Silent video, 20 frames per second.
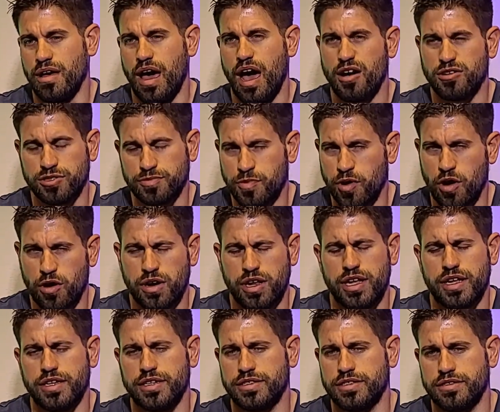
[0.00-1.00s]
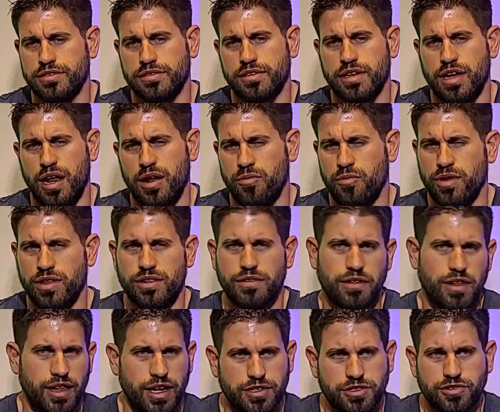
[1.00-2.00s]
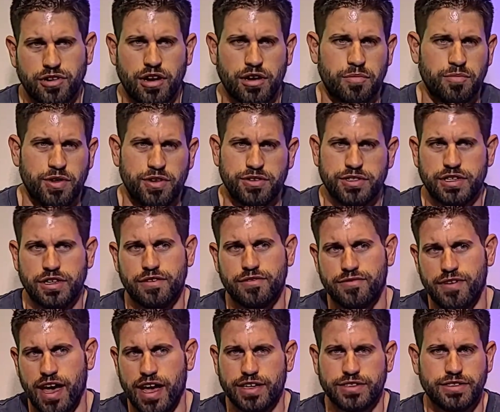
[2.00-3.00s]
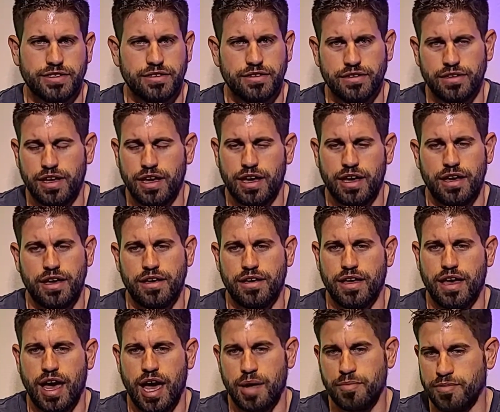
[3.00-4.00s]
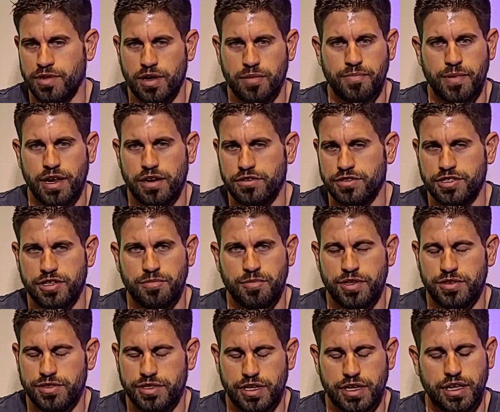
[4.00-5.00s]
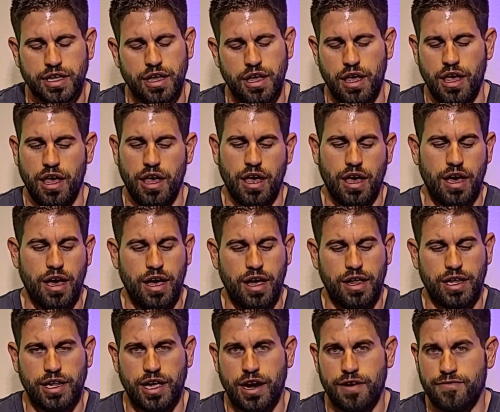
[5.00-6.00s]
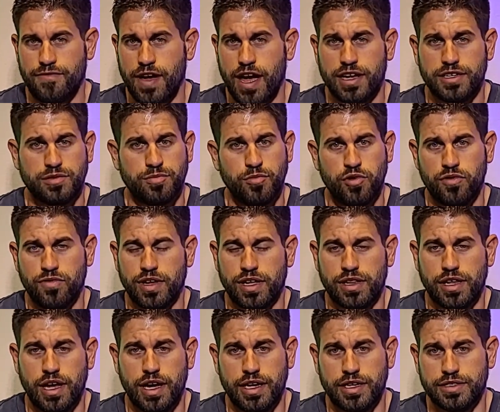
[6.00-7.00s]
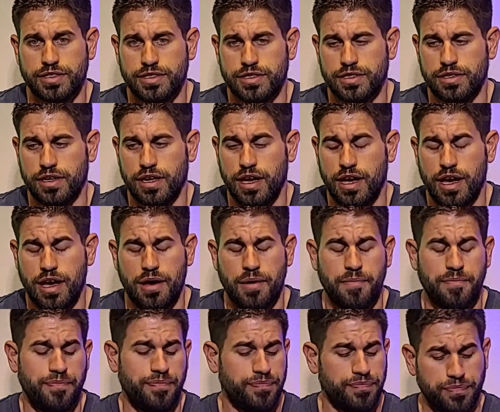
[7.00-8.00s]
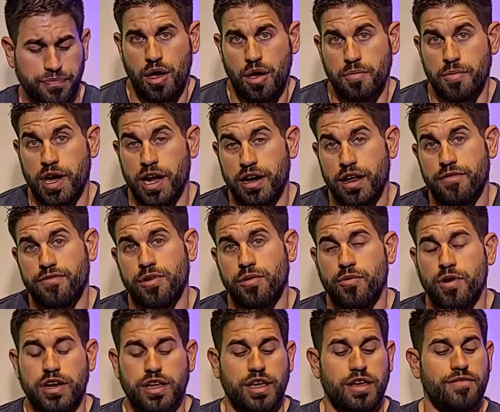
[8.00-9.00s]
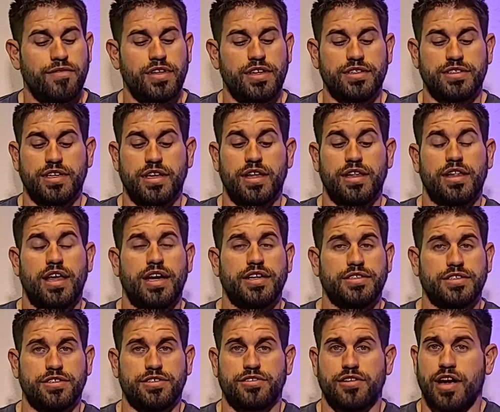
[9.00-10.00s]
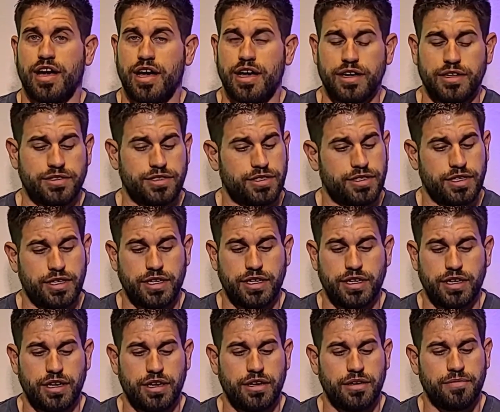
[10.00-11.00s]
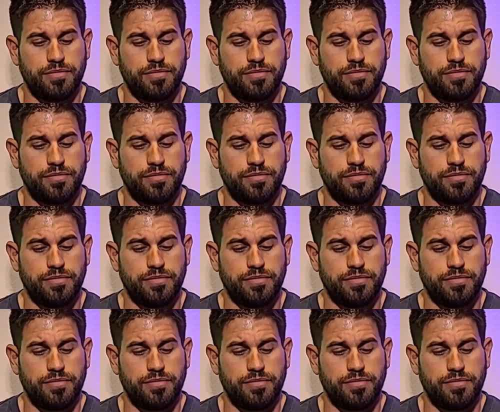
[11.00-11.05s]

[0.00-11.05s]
house parties, kind of with electronic music, fast, hyped up energy music, a lot of fast moving lights. But I definitely wanted to give these lights a try and see